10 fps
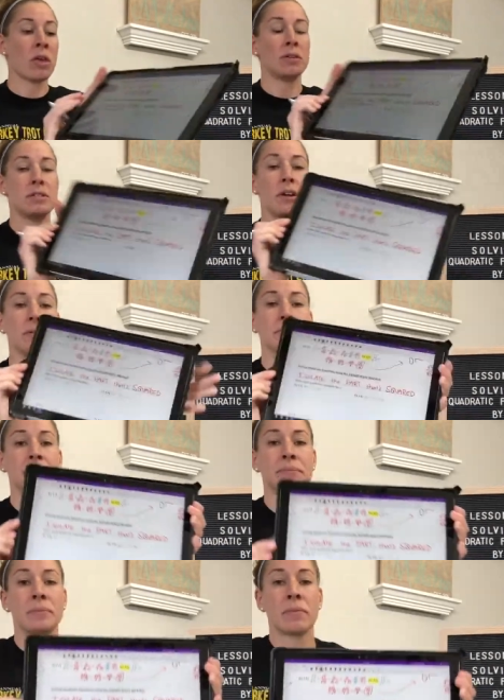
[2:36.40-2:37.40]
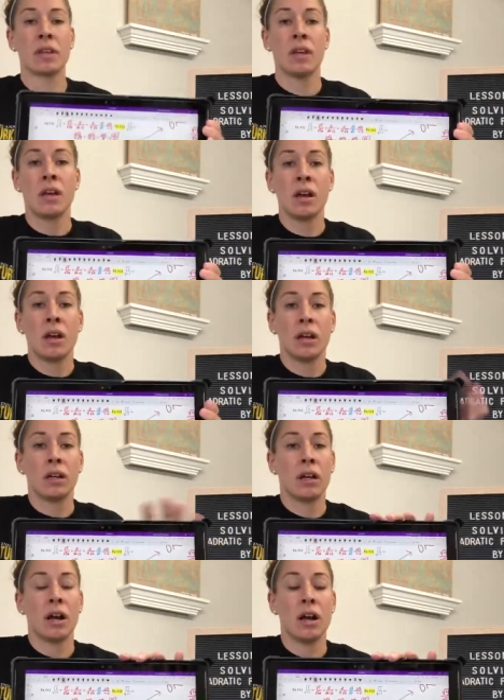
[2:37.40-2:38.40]
So,
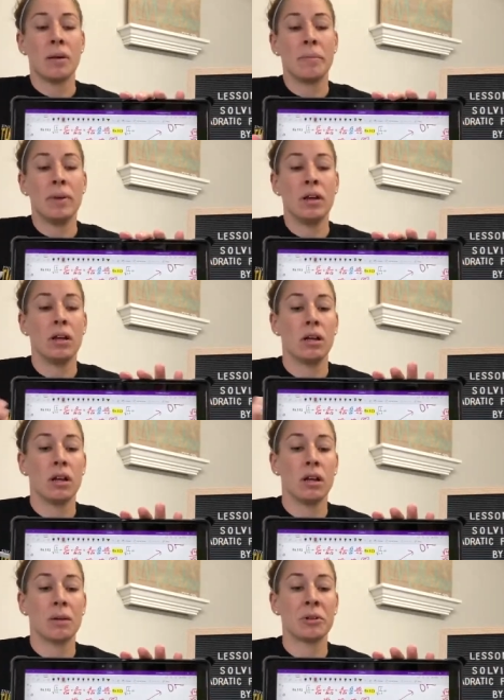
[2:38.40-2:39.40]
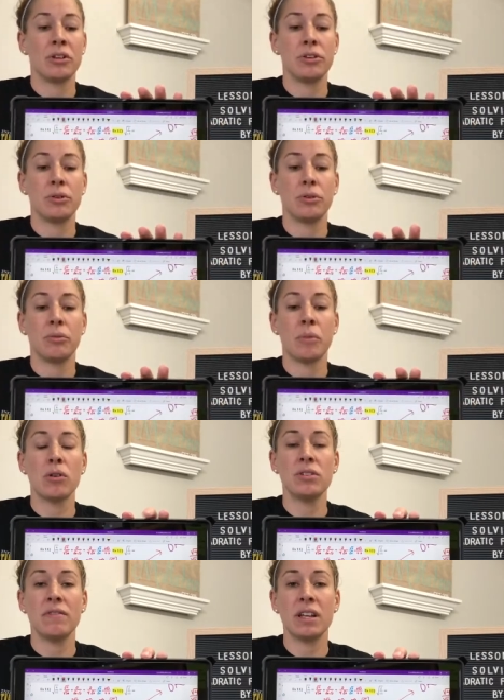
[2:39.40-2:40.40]
I'm going to do
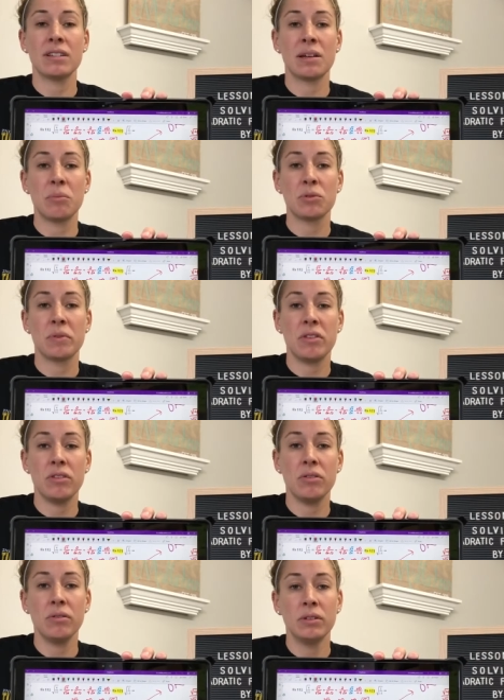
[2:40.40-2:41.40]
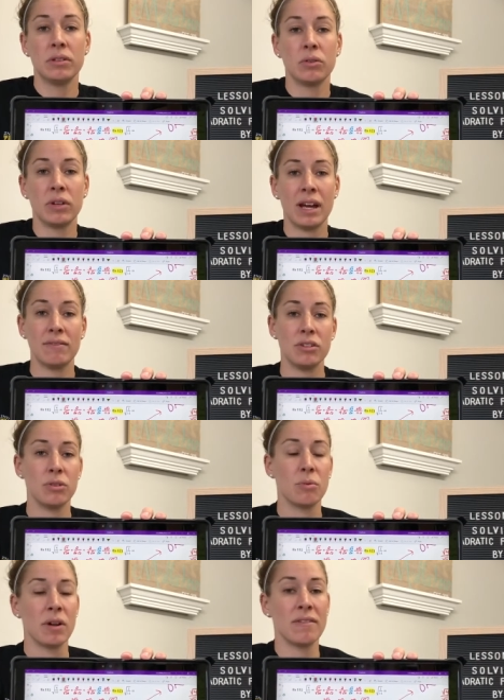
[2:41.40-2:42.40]
most of the examples with you. You only have to
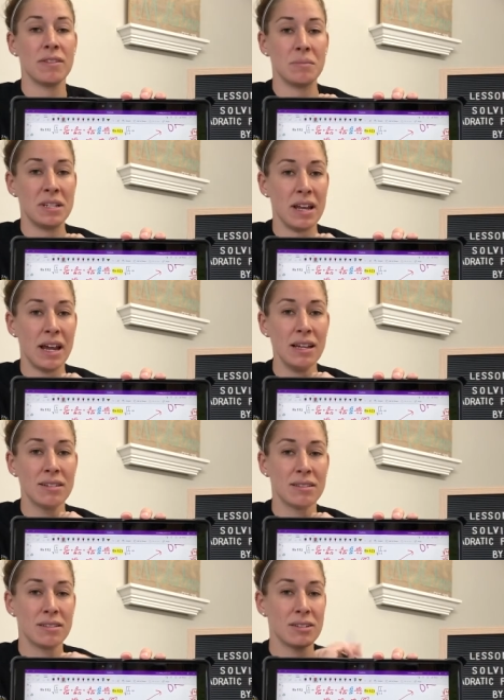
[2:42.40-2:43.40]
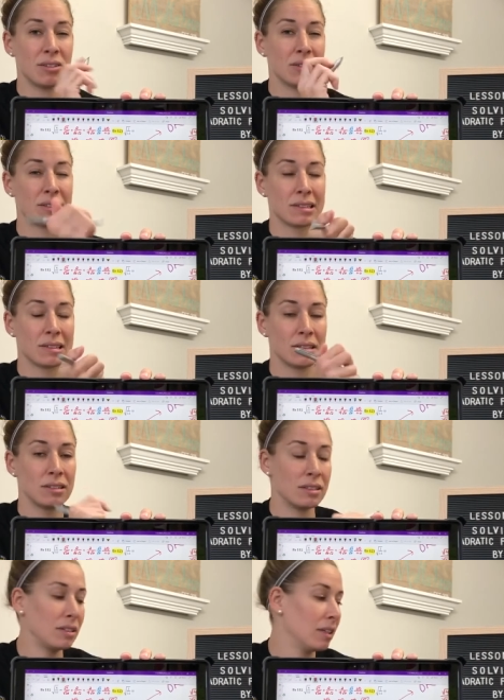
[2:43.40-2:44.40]
do one of them today, so
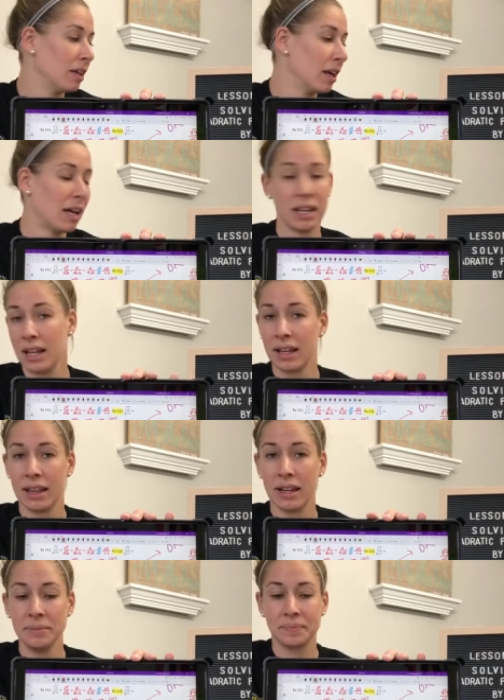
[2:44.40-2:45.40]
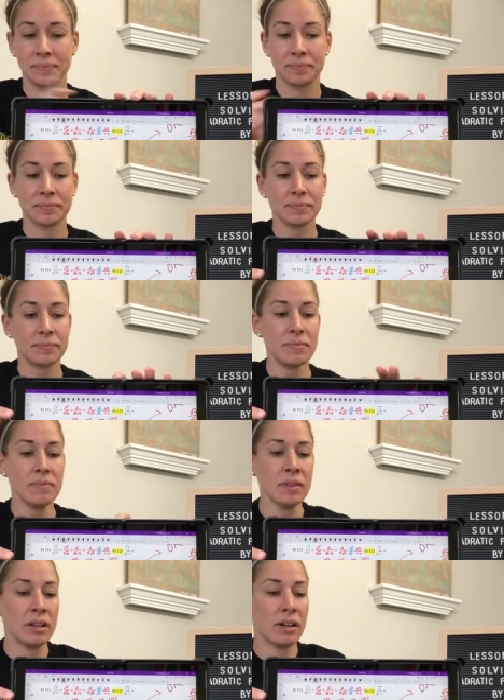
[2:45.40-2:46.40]
you got lucky there.
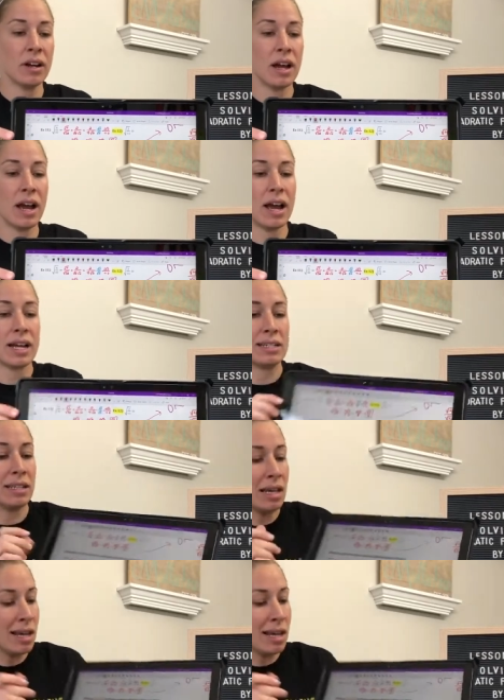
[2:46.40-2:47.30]
All right.